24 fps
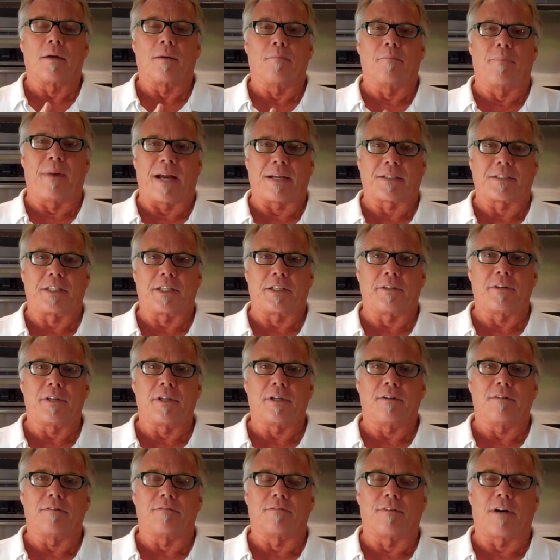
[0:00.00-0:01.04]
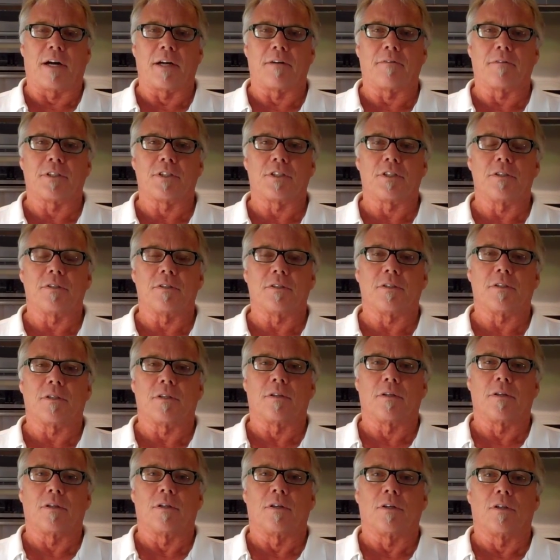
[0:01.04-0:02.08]
bacteria, viruses,
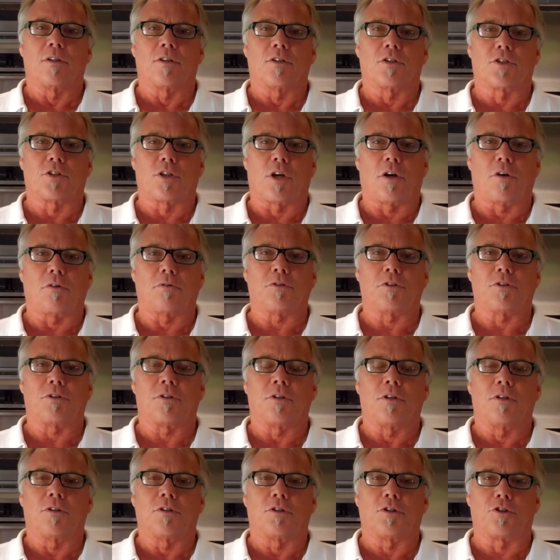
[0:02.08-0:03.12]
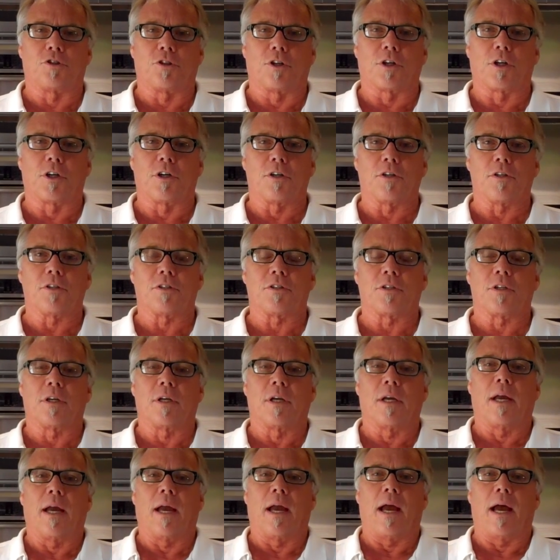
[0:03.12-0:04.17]
salts, sugars,
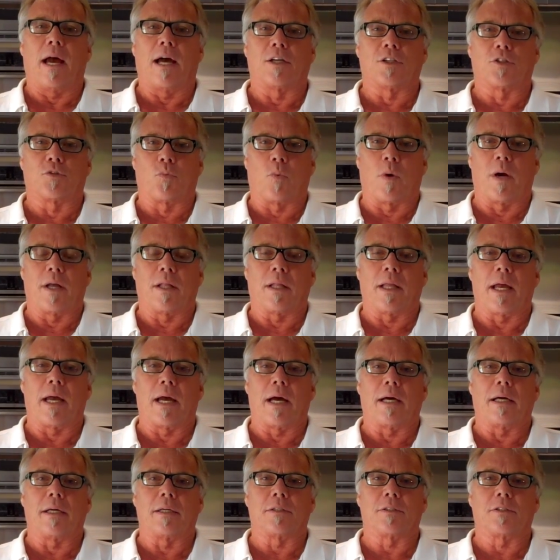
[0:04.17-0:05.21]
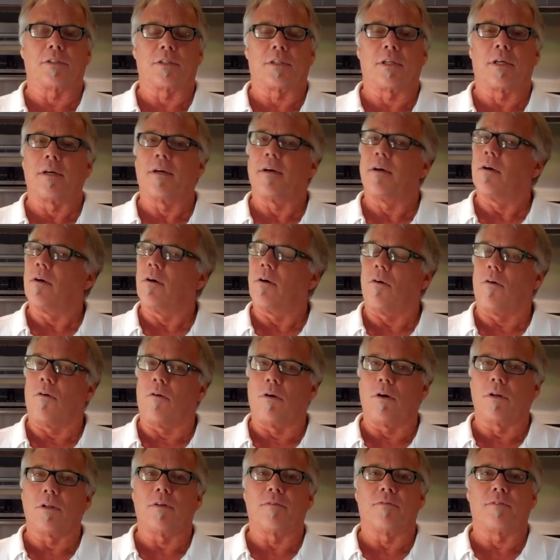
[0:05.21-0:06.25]
as well as
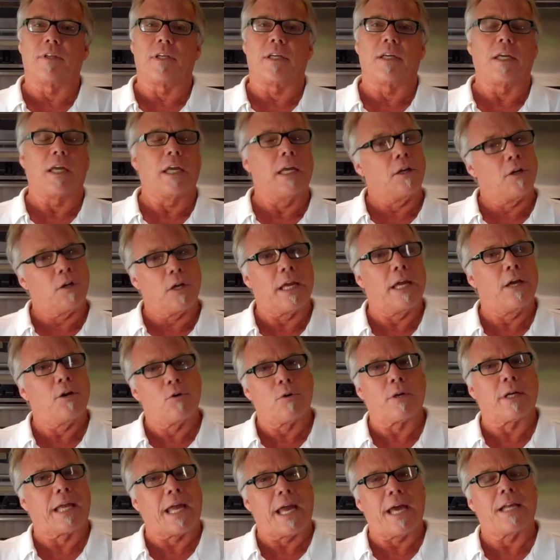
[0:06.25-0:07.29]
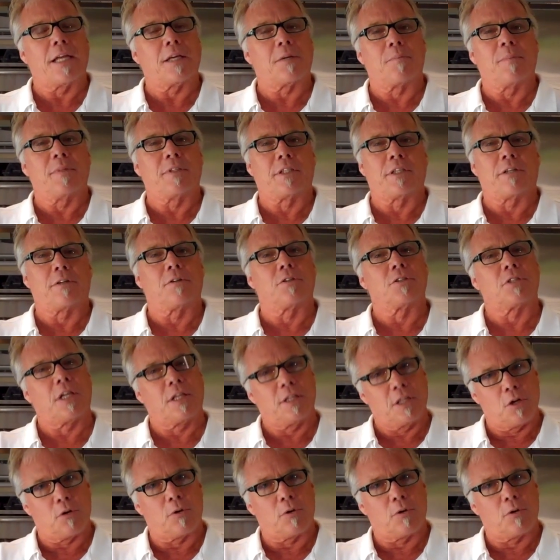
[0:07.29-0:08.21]
all of the inorganic materials and the